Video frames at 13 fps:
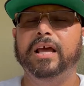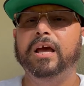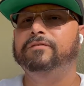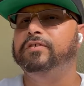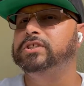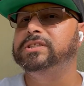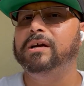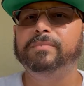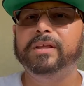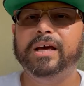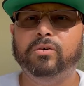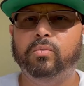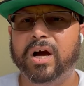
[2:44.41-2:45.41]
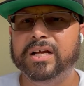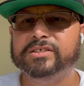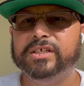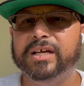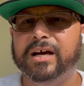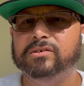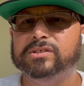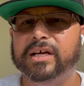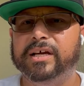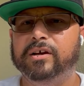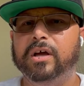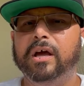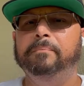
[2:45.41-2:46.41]
for some that are watching out
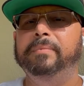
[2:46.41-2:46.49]
there,